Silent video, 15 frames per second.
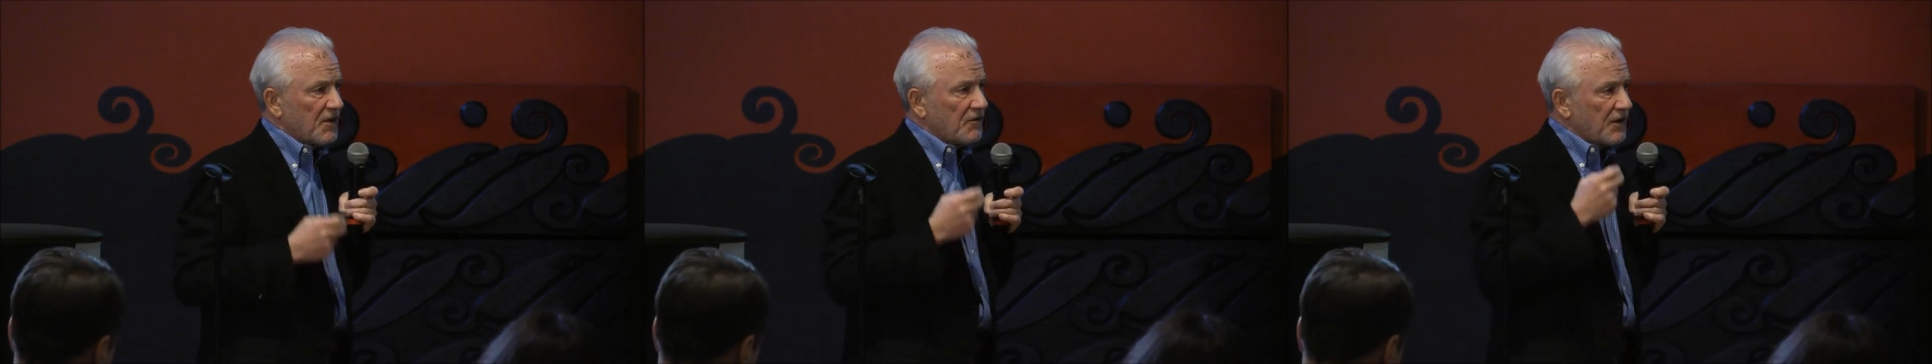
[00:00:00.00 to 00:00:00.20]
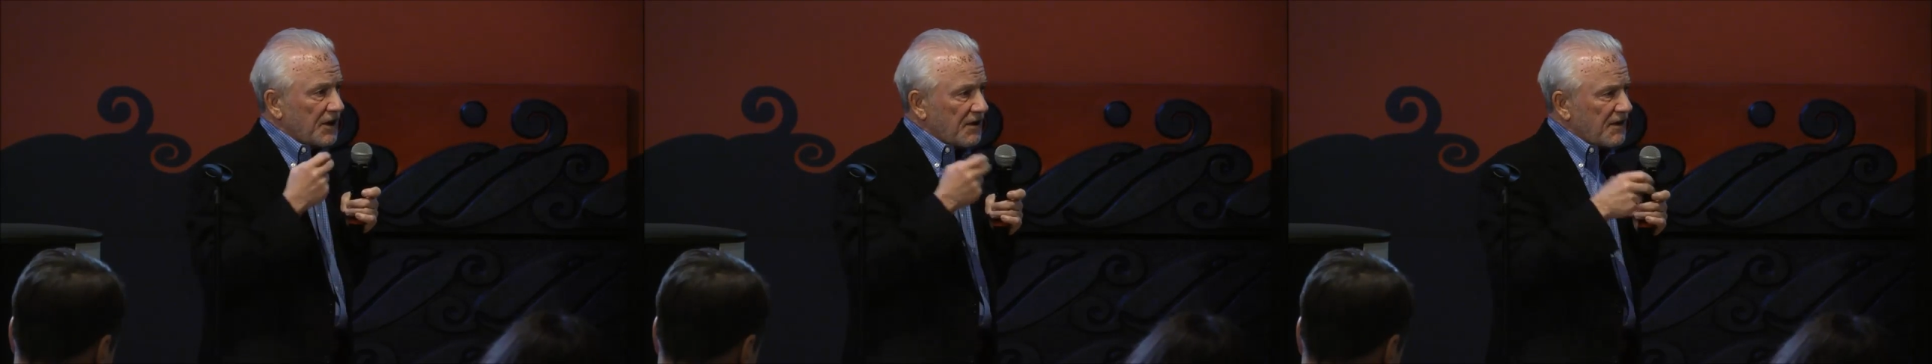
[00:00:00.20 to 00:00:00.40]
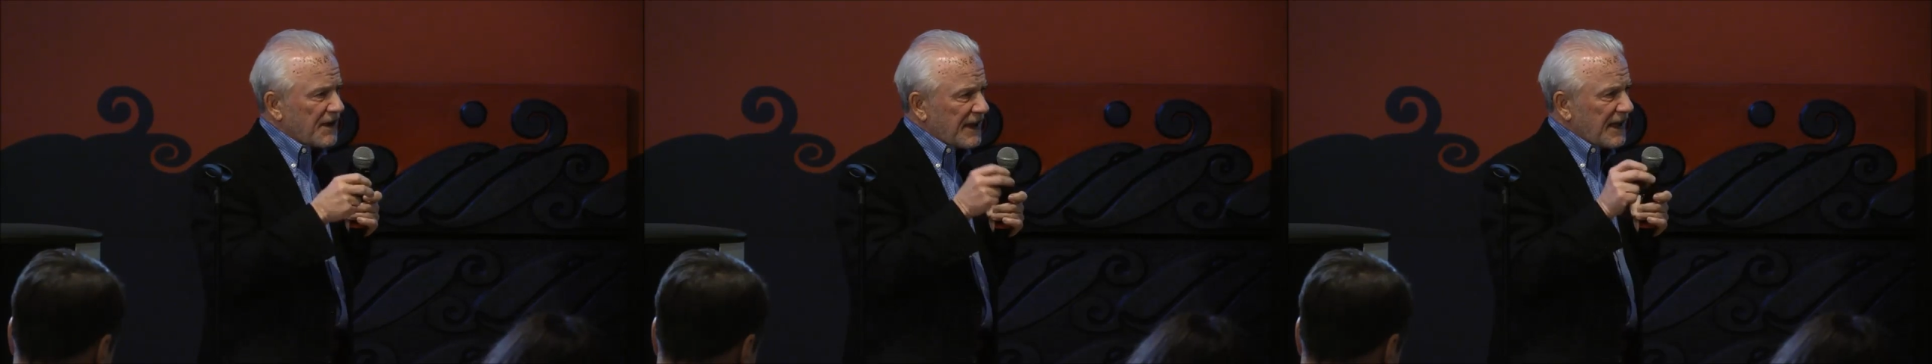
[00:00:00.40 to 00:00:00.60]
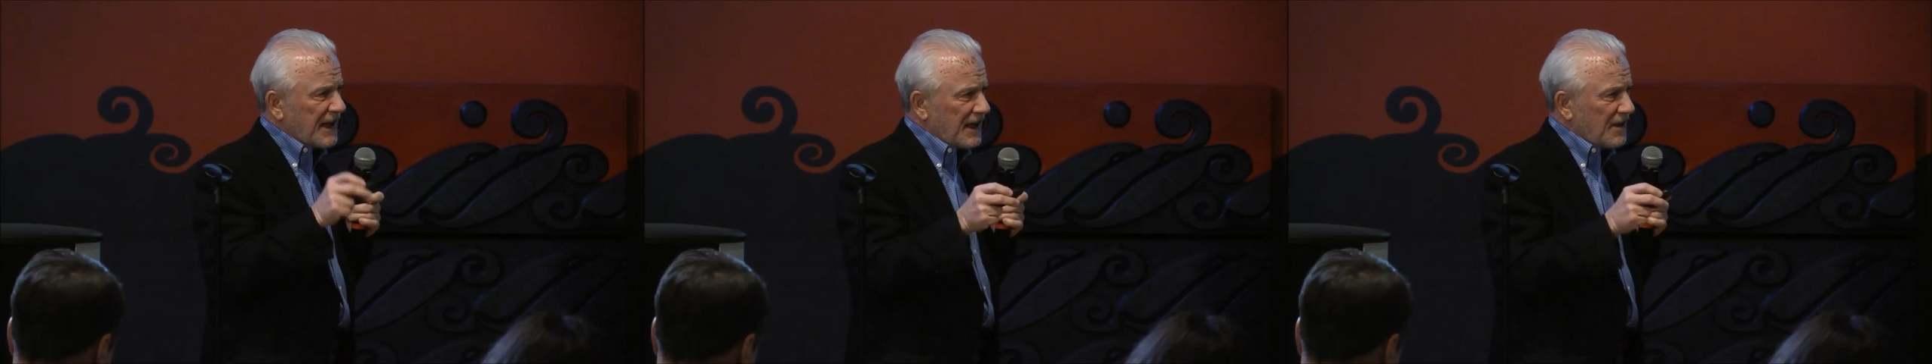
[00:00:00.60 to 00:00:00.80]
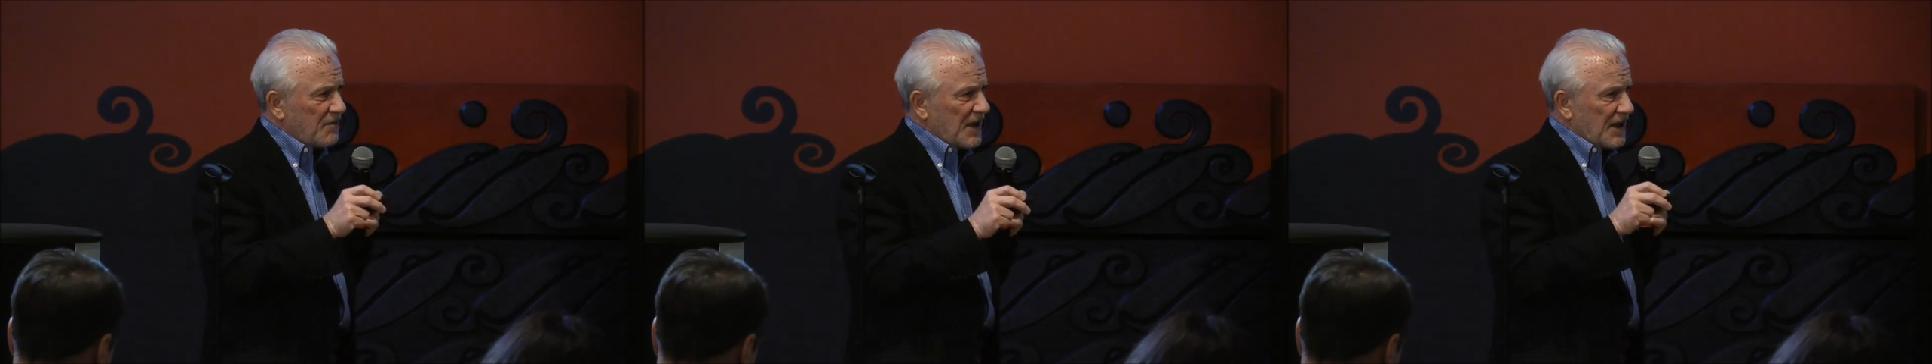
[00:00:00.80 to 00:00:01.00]
but when you're
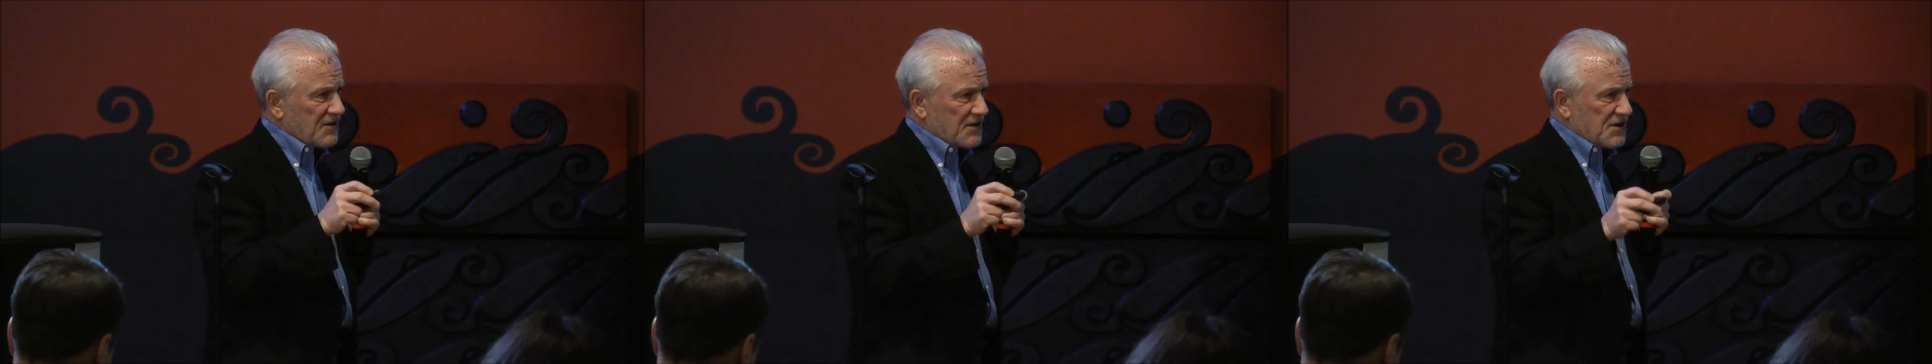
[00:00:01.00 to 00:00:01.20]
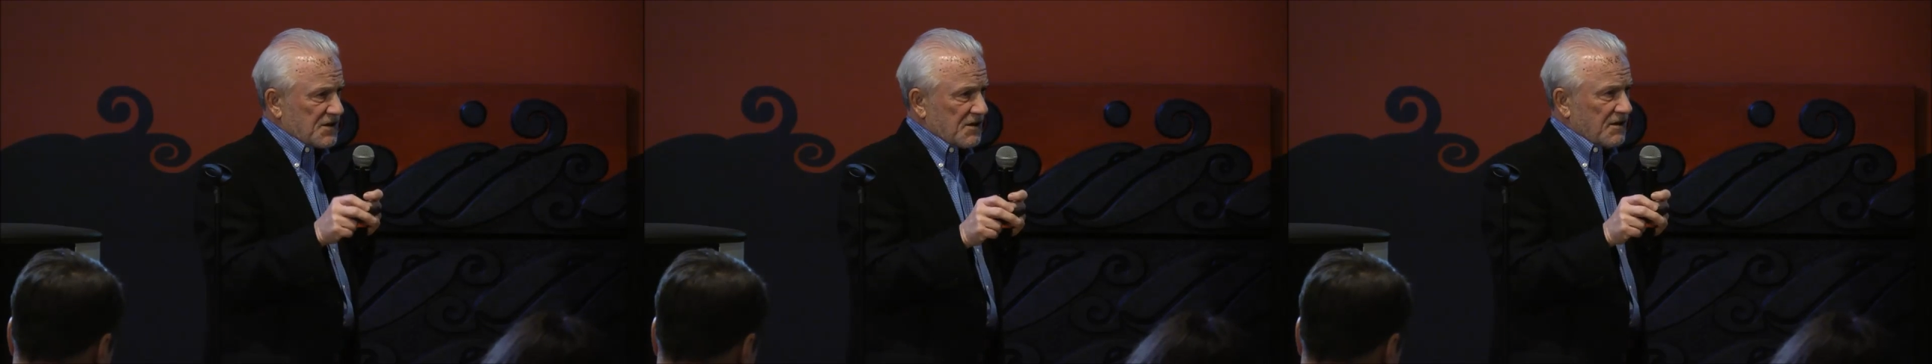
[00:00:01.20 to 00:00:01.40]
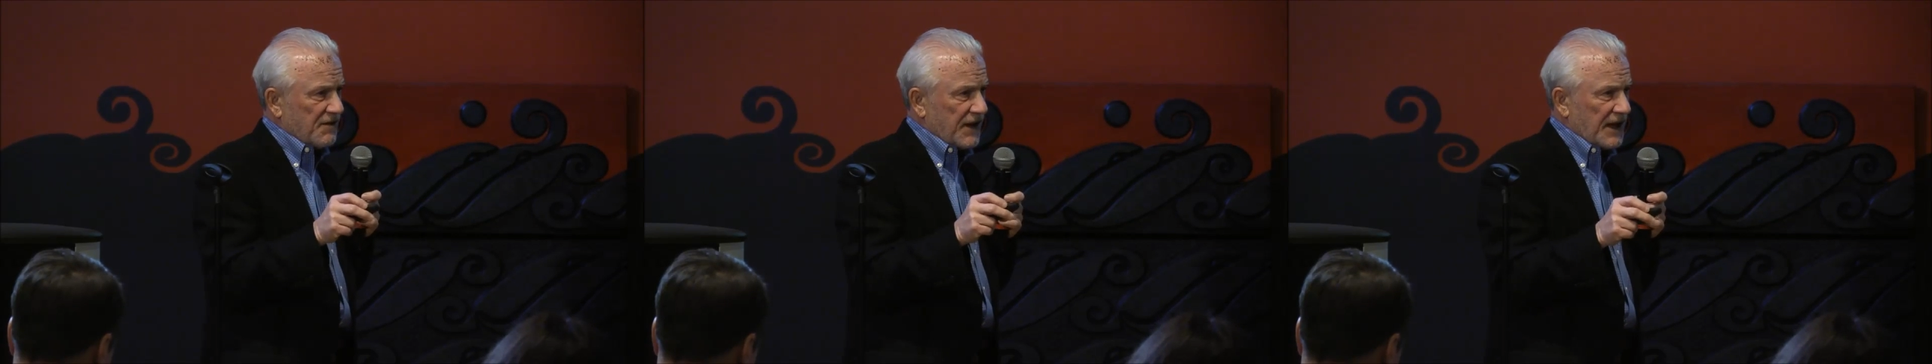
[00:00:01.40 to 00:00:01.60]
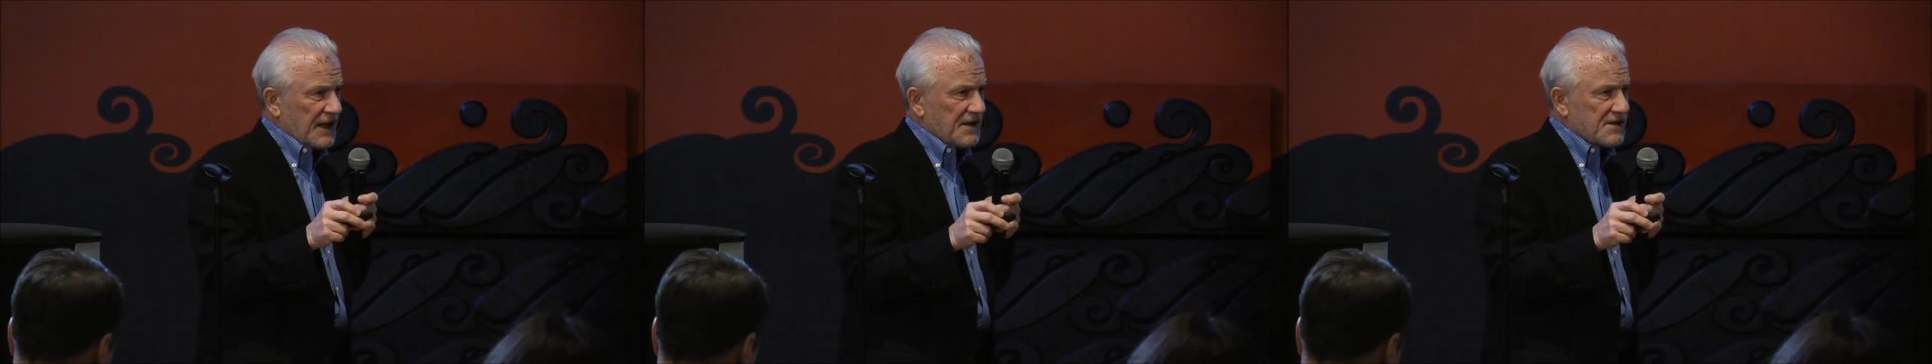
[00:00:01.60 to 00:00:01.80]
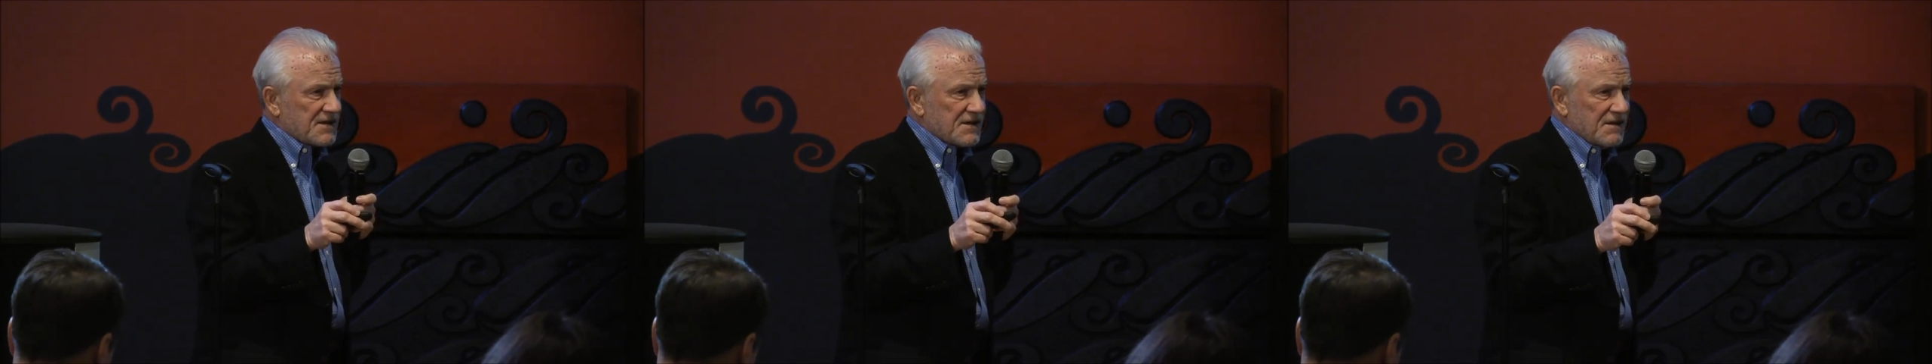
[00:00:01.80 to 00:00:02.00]
thinking about
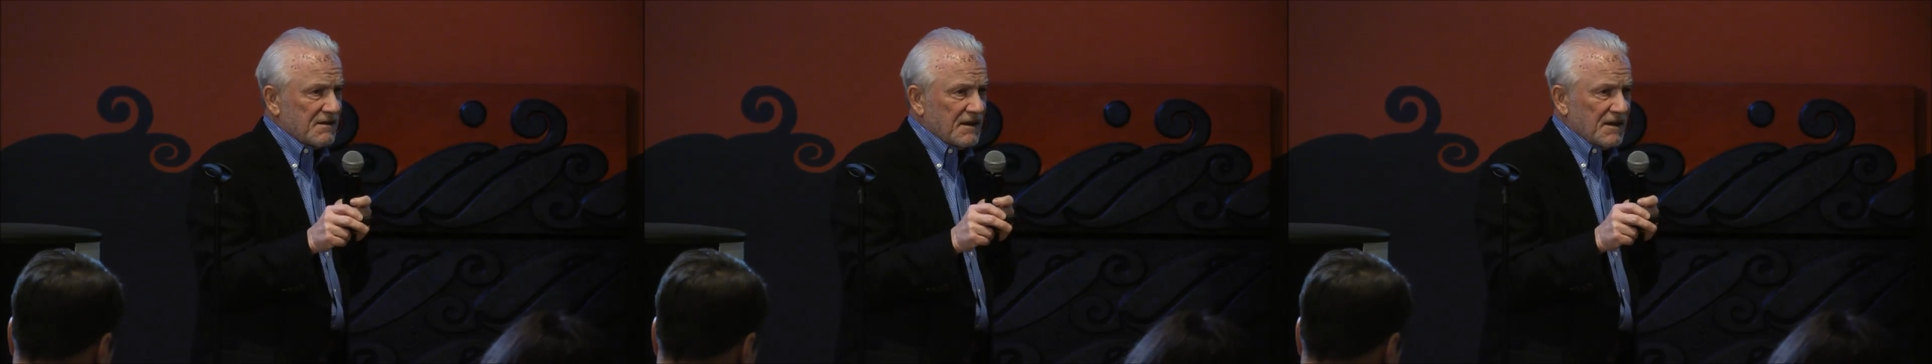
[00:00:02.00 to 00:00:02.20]
surveys